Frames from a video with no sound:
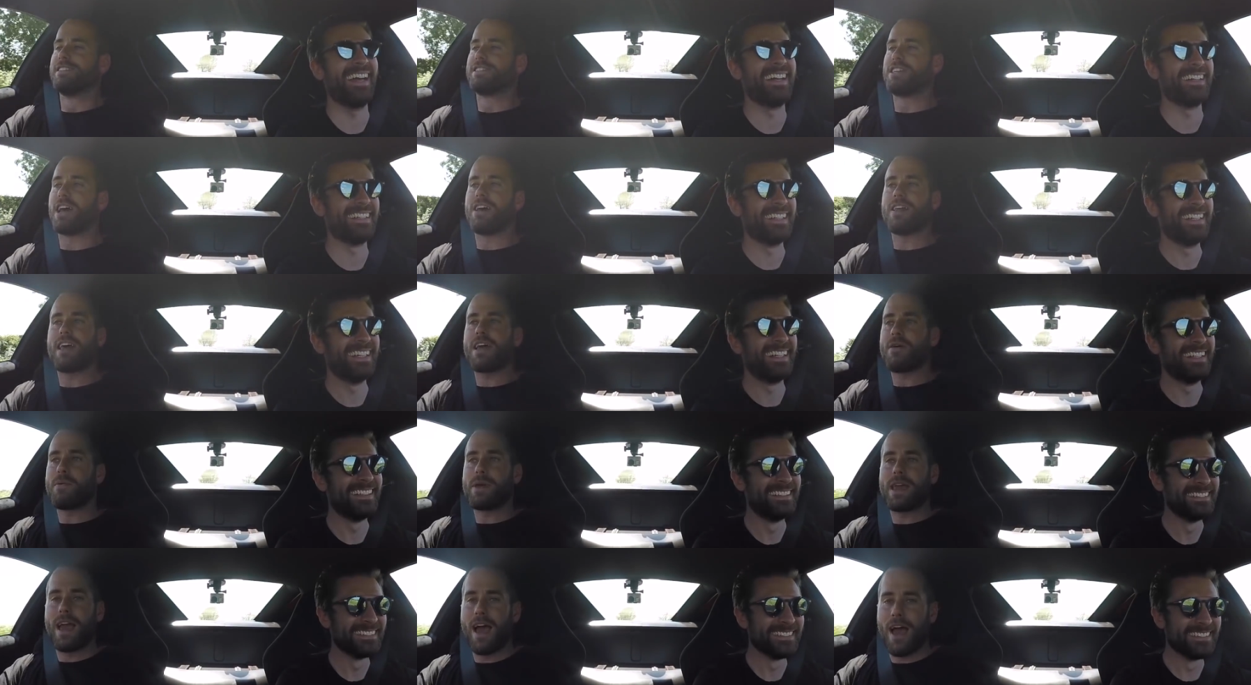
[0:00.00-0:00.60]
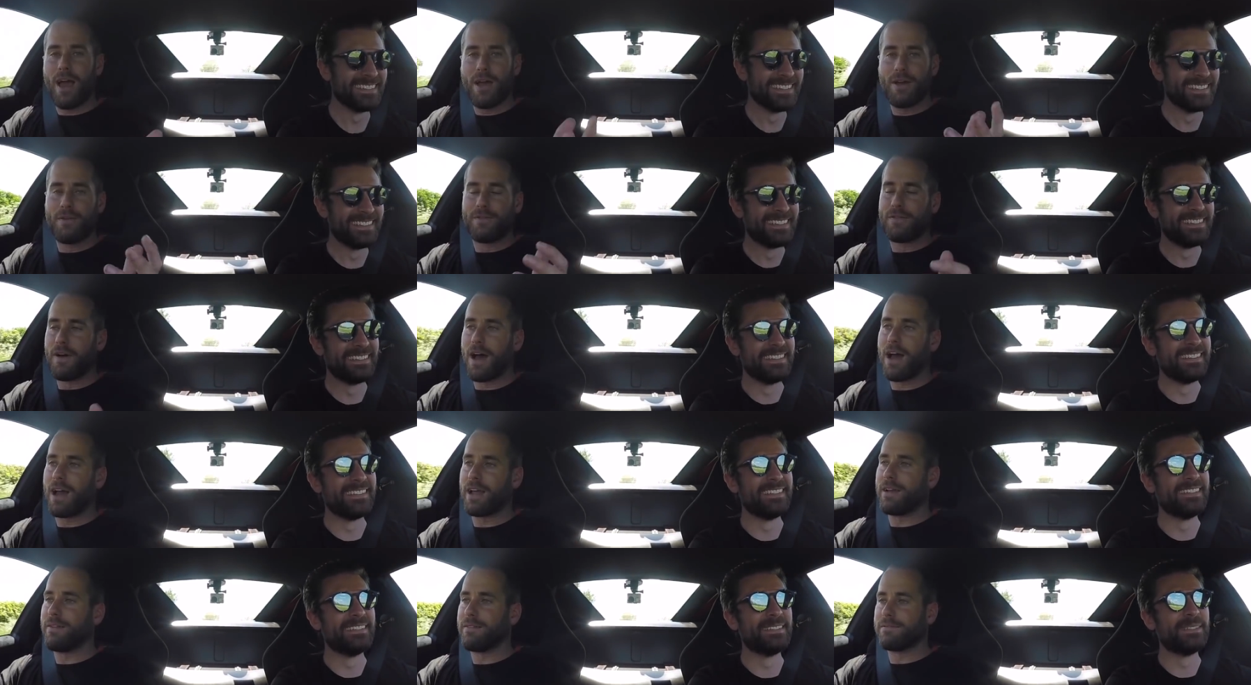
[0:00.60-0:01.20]
Speaker 1: so there we go.
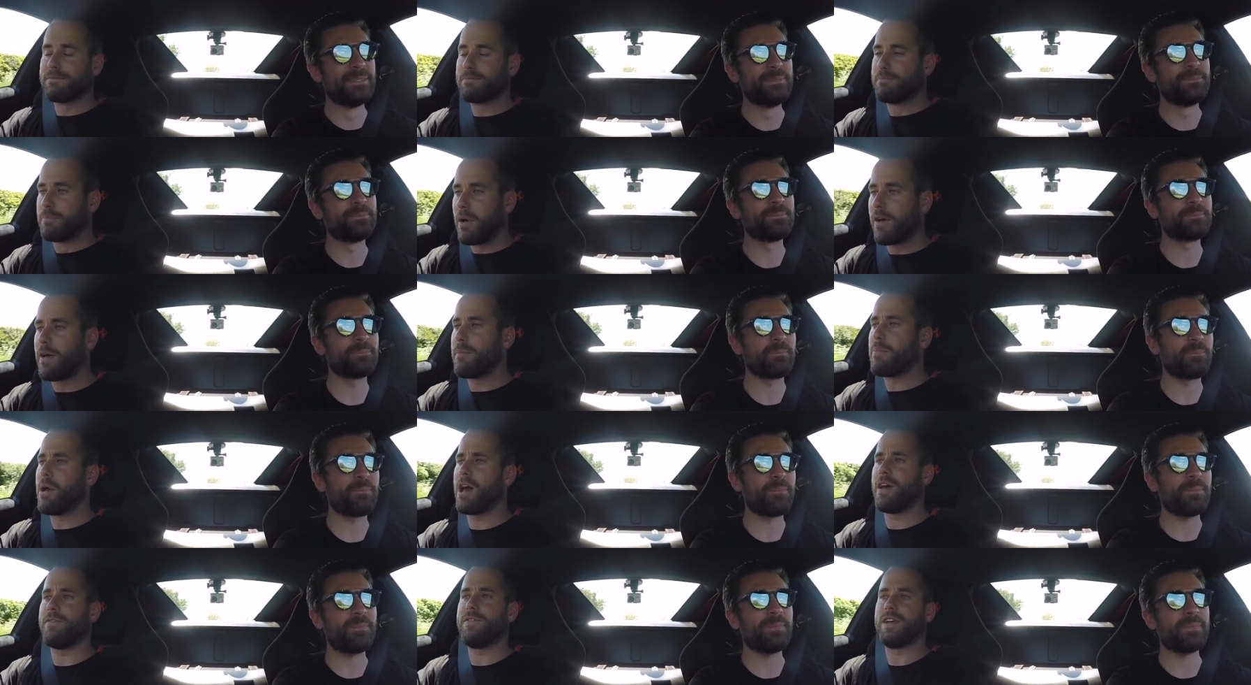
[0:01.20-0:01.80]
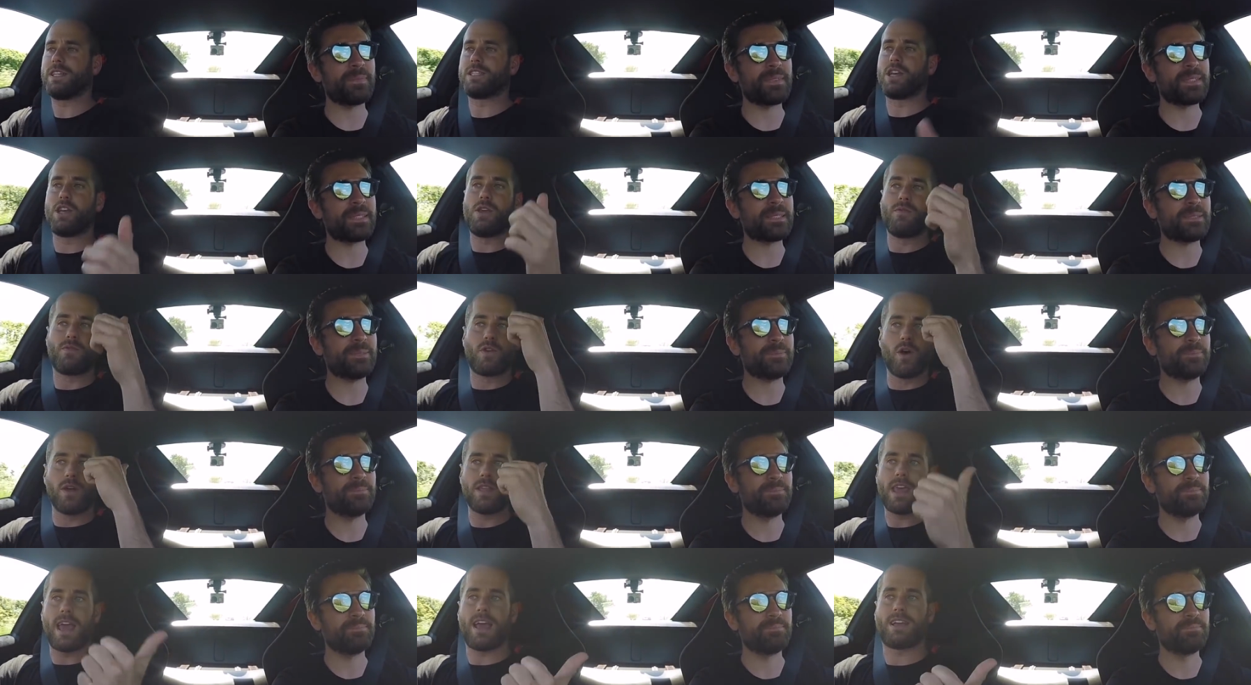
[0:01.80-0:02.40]
Fine. But perfect. So you've
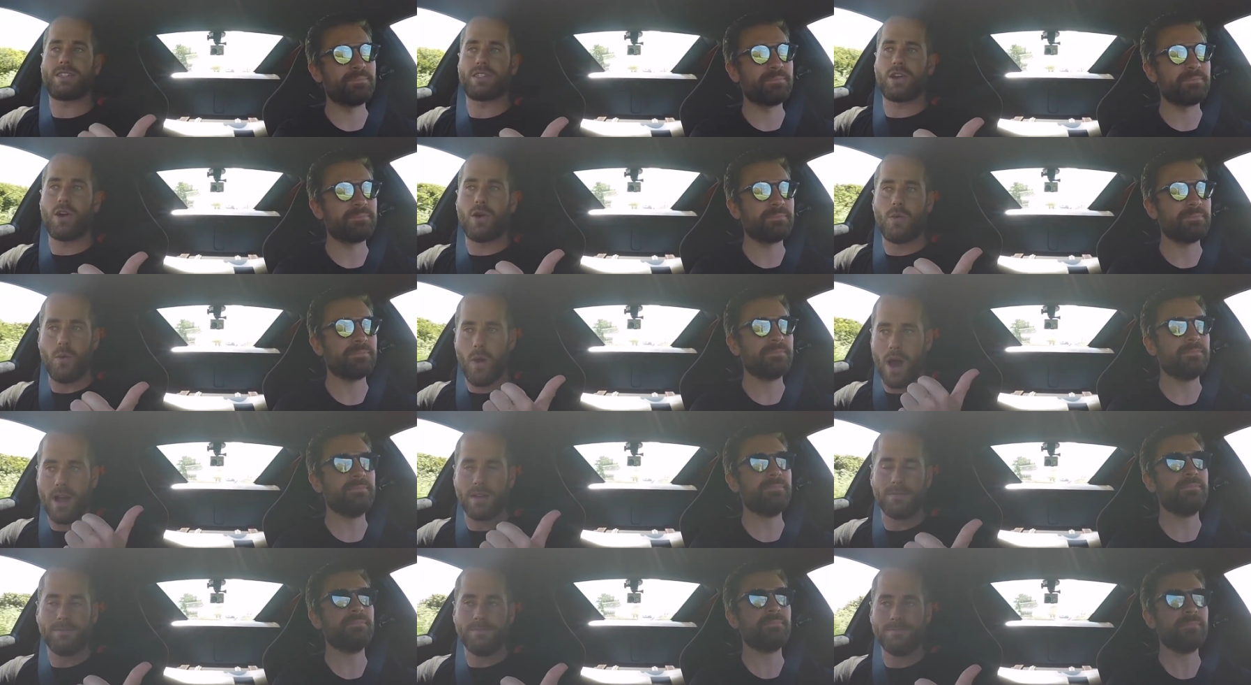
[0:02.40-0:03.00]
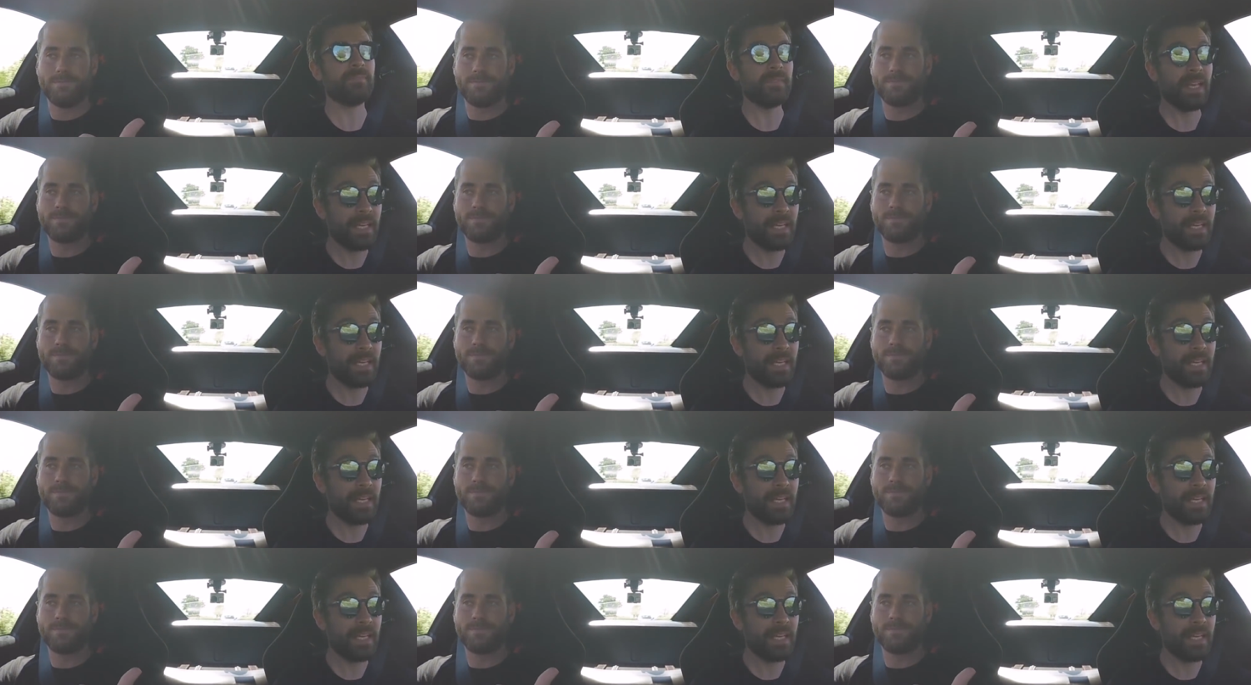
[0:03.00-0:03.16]
got the XR1,